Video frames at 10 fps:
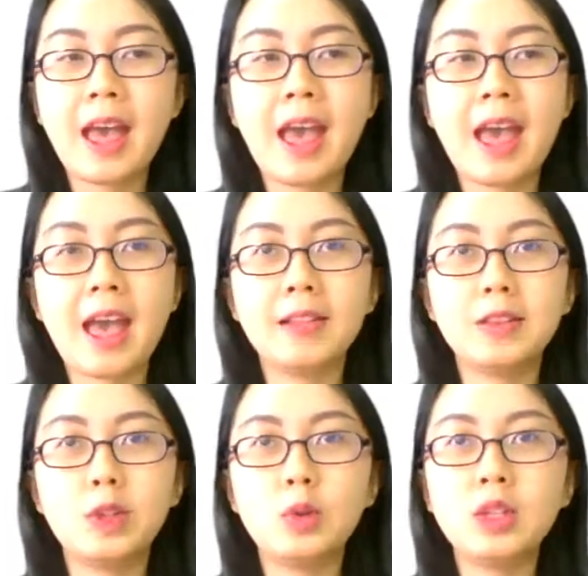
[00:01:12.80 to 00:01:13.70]

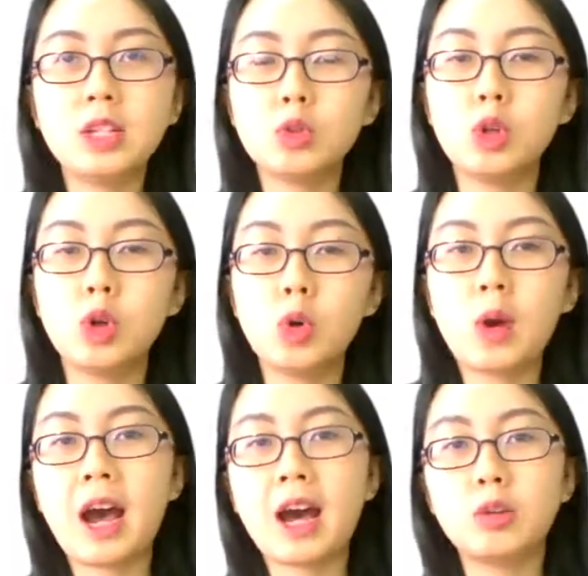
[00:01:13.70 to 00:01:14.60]
and you need to know
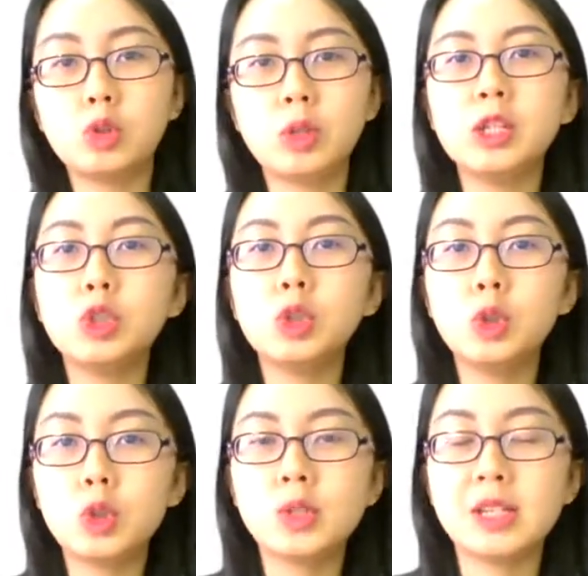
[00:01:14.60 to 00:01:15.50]
how to
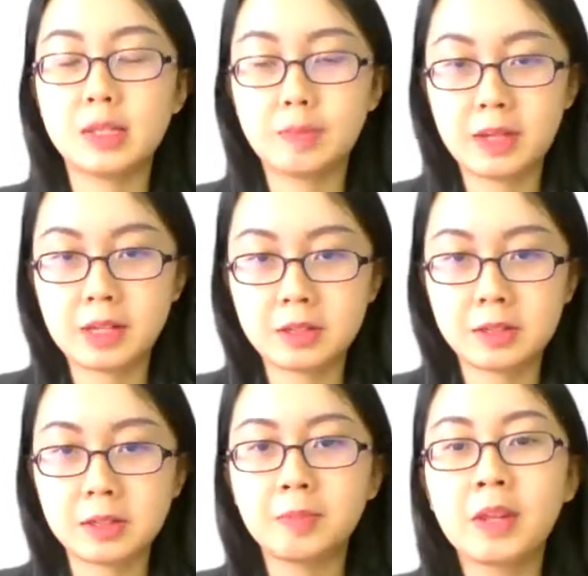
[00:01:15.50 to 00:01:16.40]
introduce a
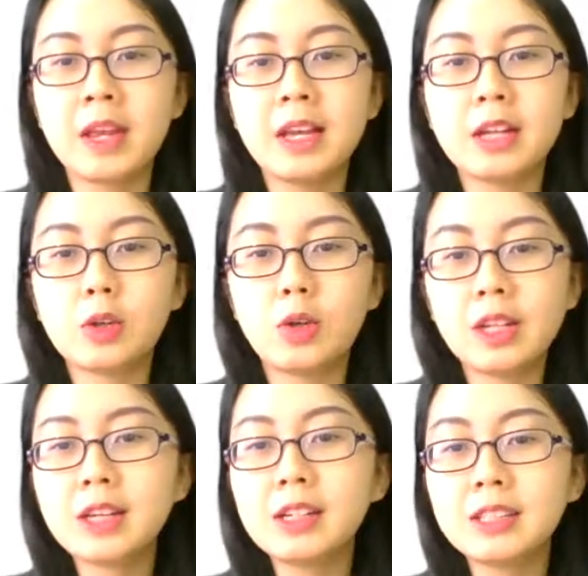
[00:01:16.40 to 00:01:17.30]
speakers.
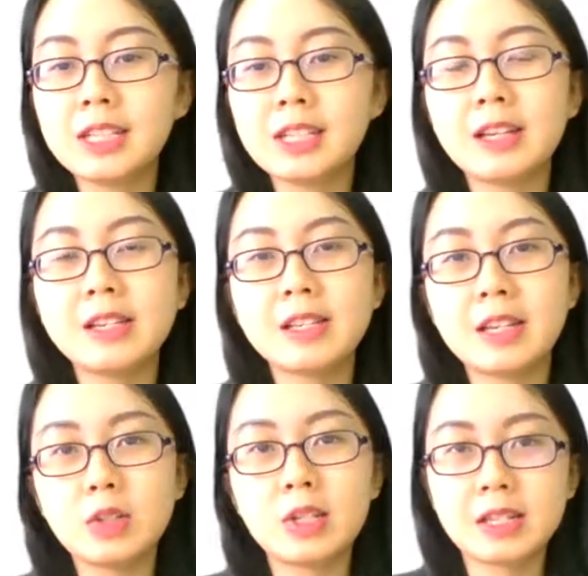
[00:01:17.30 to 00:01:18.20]
Critical thinking
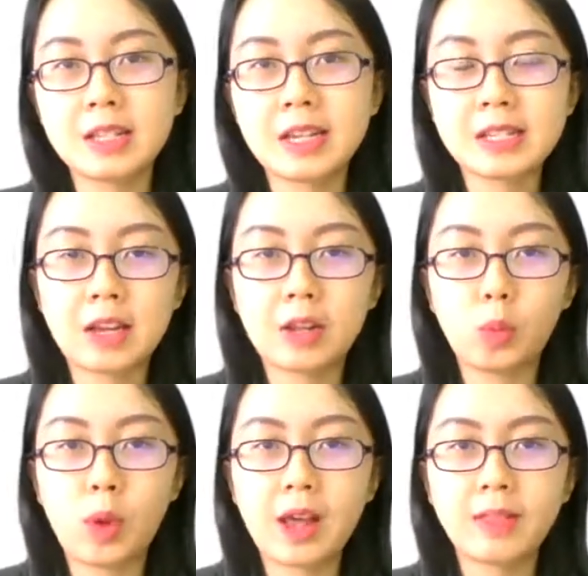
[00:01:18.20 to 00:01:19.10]
skills in the sense that
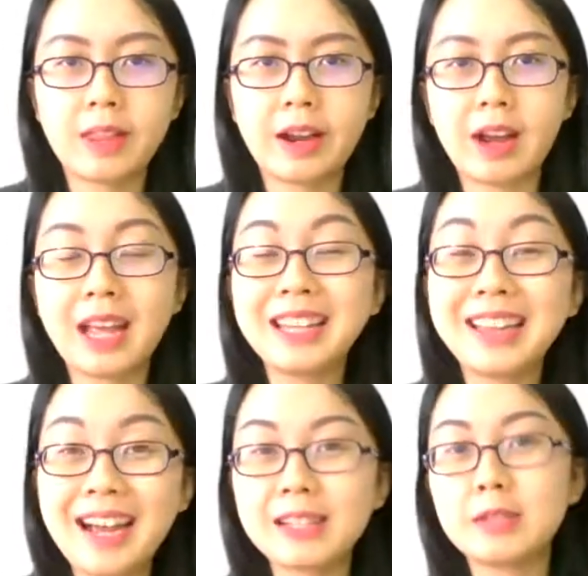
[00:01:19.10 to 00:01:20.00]
when there are any
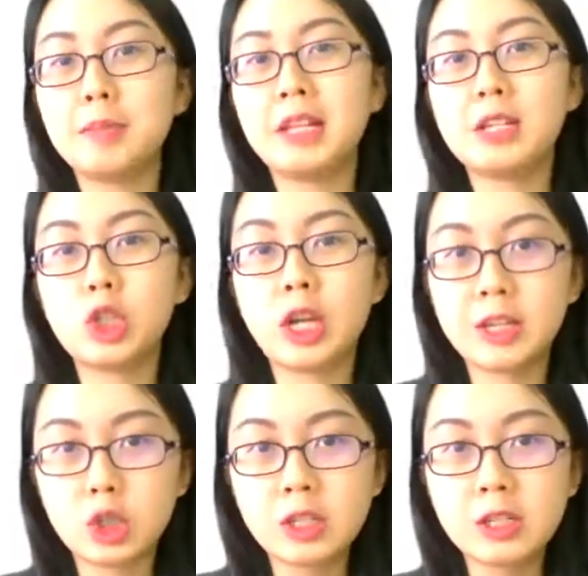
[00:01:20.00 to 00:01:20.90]
last minute
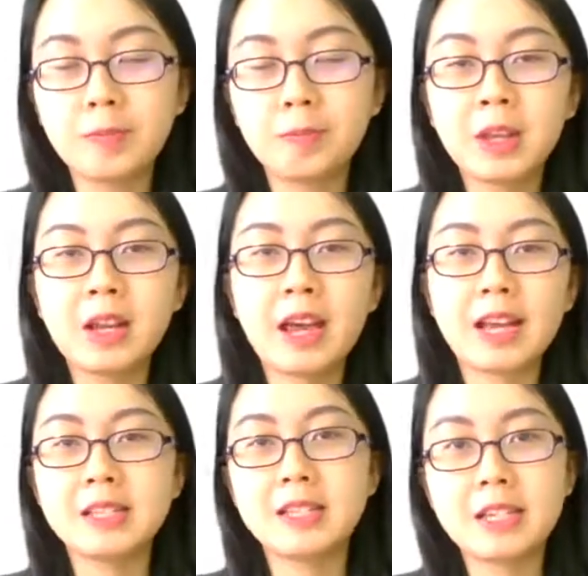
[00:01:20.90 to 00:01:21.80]
changes,
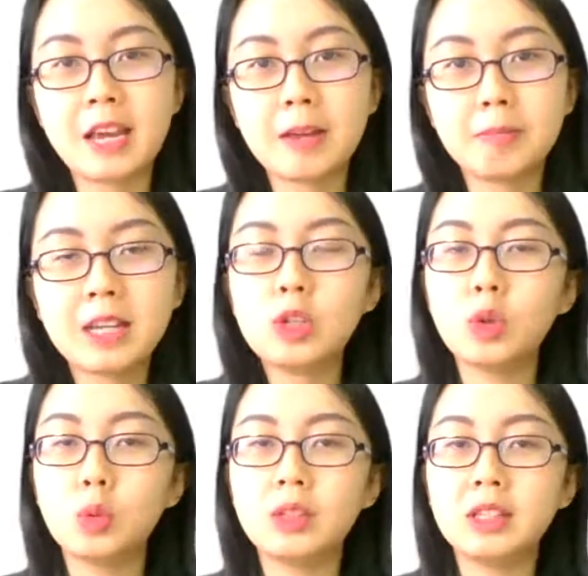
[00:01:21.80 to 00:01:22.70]
as a TMD,
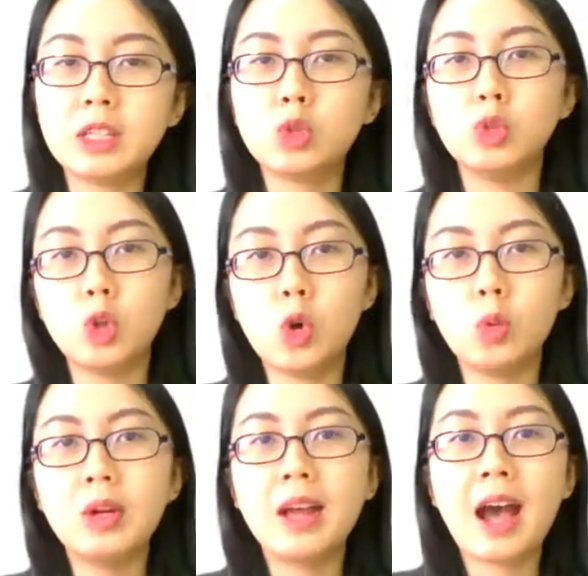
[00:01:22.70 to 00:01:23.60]
you will need to
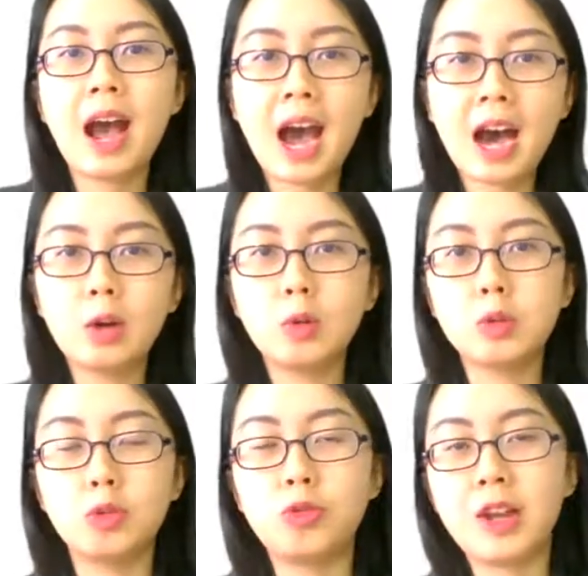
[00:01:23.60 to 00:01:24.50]
know how
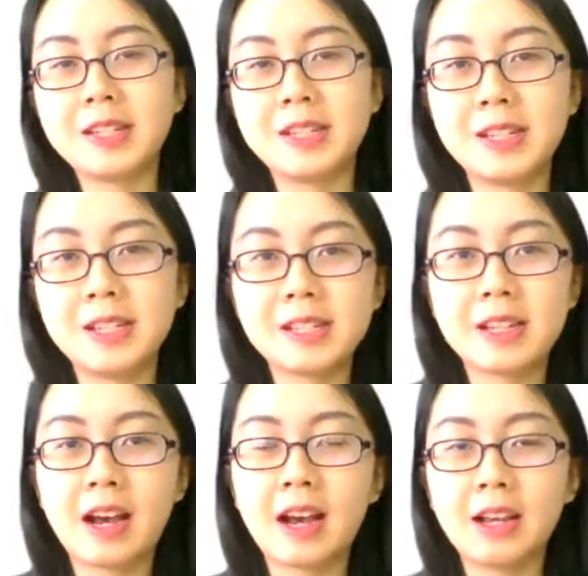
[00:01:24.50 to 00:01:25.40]
to face these
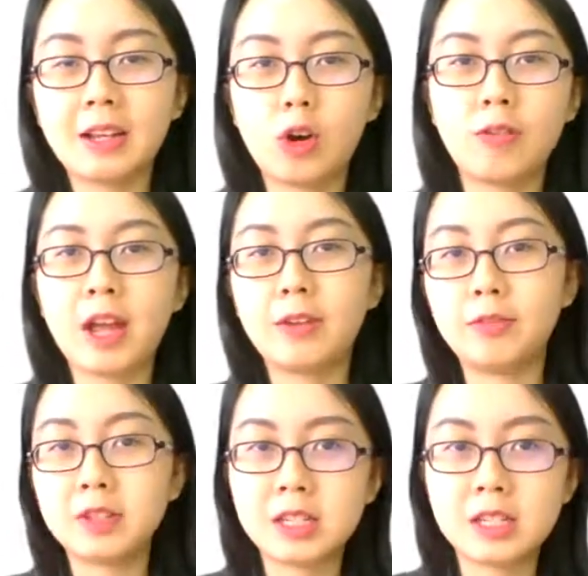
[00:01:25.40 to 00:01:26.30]
kind of
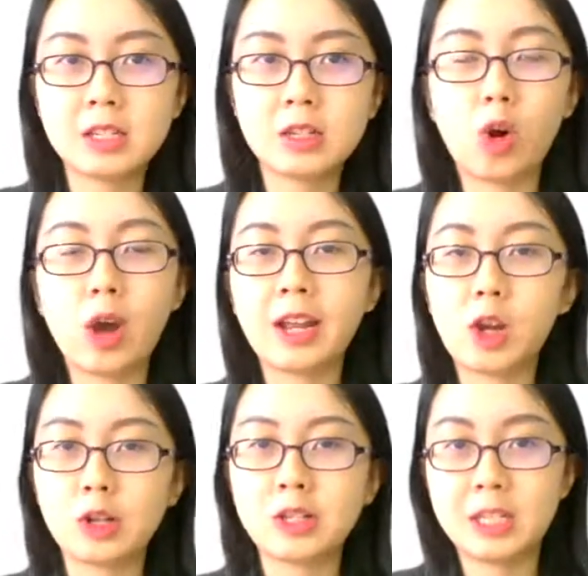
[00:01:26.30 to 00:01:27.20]
adversities or ad
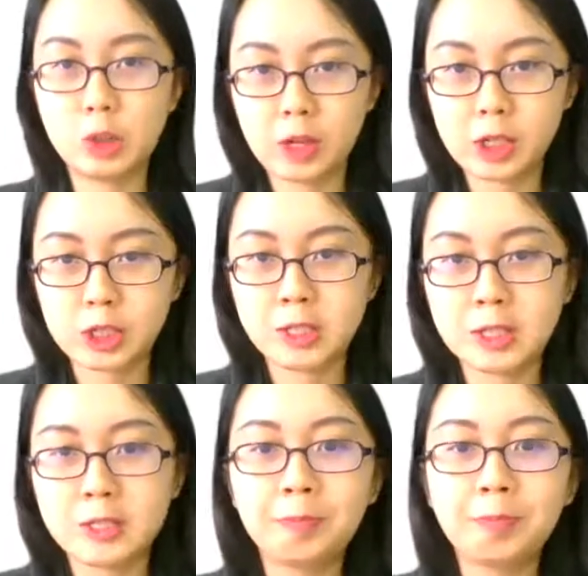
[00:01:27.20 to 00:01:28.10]
hoc
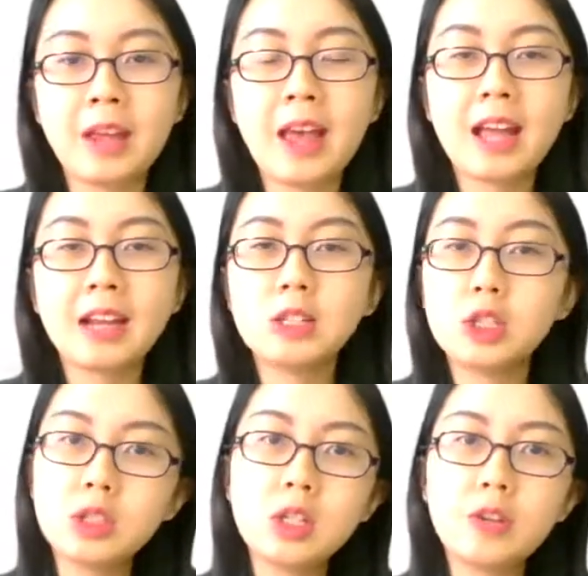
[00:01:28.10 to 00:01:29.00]
situations. And the
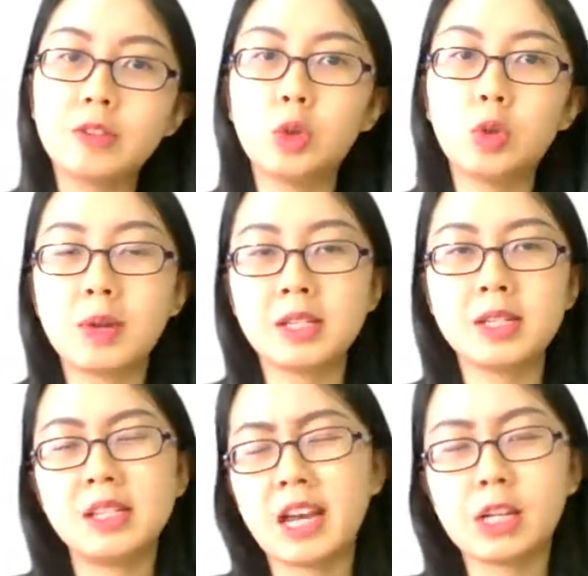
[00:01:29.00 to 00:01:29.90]
duty of the Toastmaster
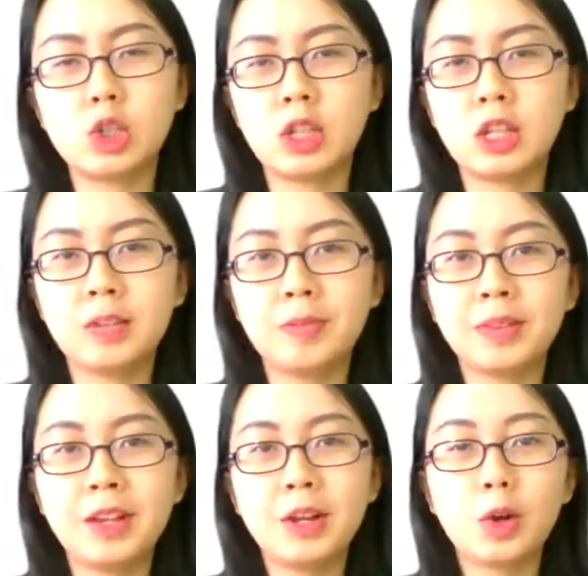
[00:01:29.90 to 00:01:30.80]
is actually
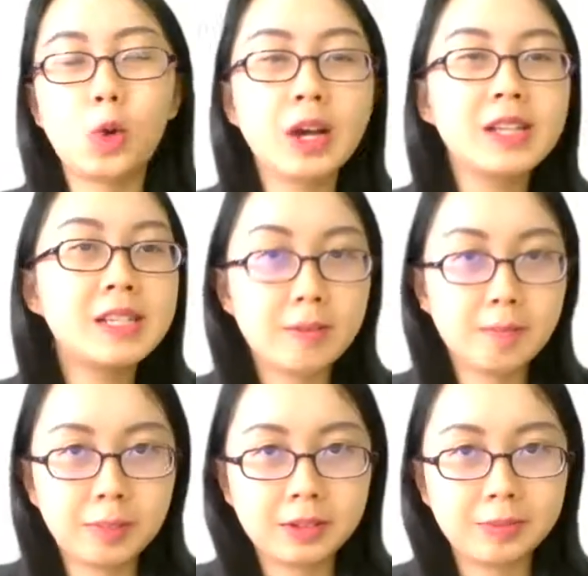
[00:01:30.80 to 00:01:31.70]
quite
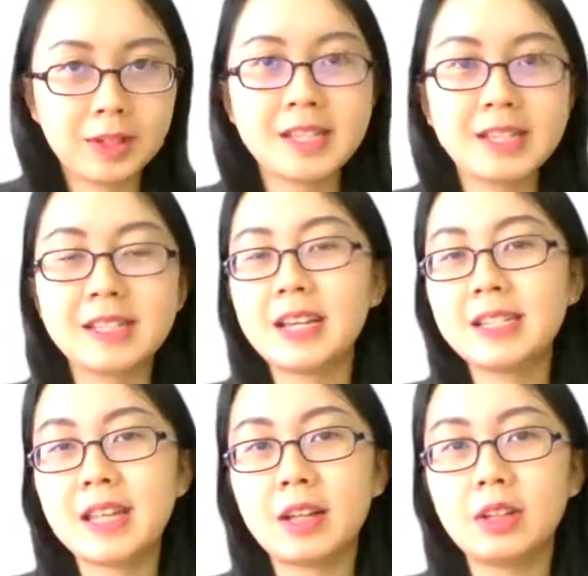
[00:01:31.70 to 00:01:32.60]
simple in a sense
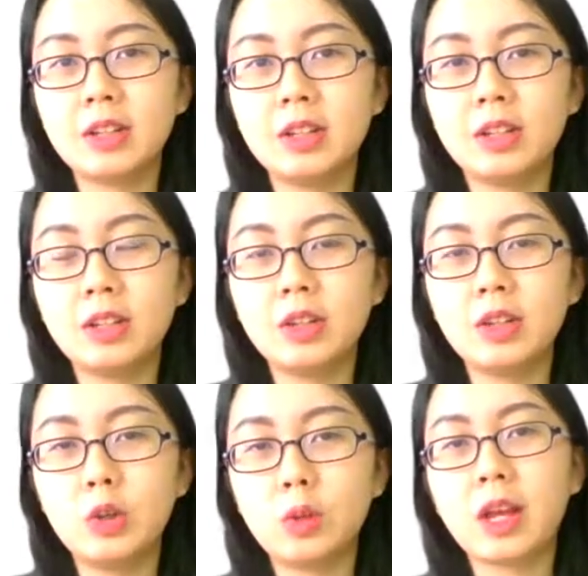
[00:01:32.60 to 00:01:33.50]
that
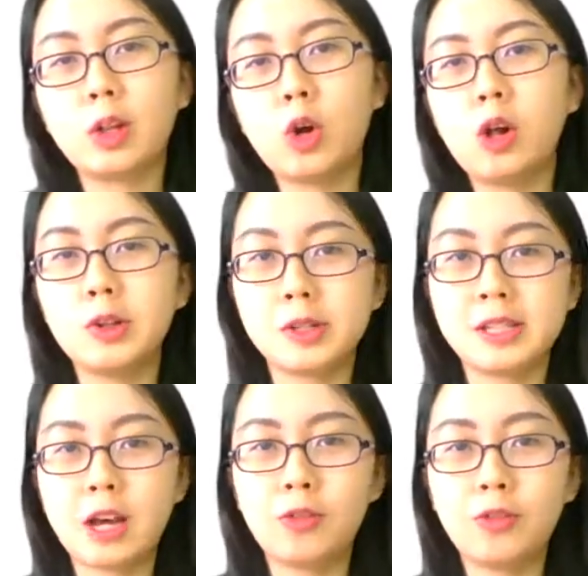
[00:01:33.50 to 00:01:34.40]
you can call
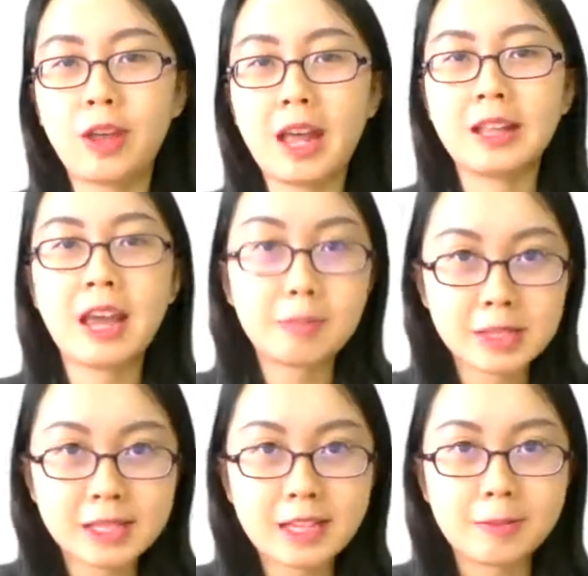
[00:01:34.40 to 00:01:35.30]
yourself an
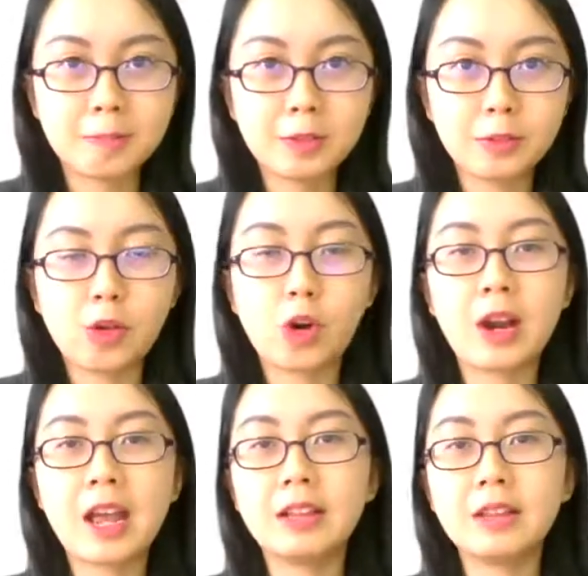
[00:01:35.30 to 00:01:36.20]
MC for
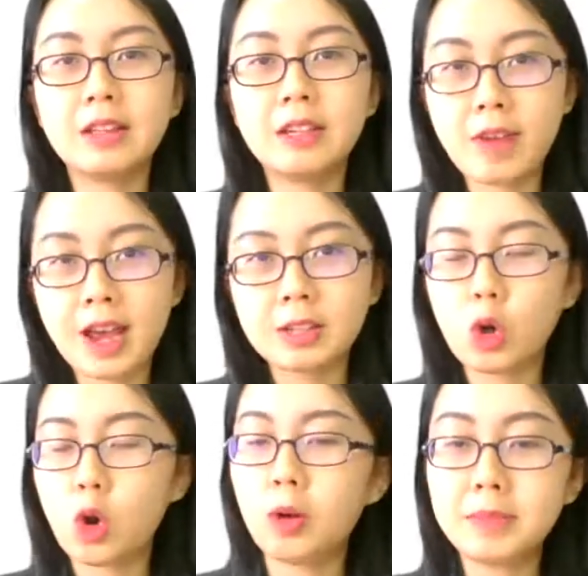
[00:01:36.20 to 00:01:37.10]
an event
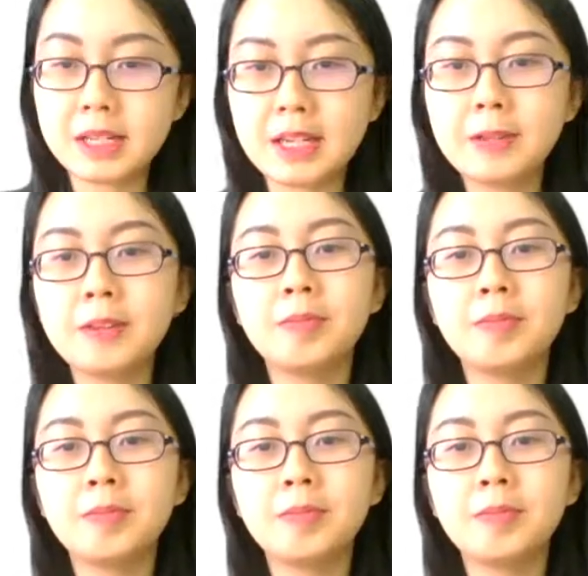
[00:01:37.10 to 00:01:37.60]
or meeting.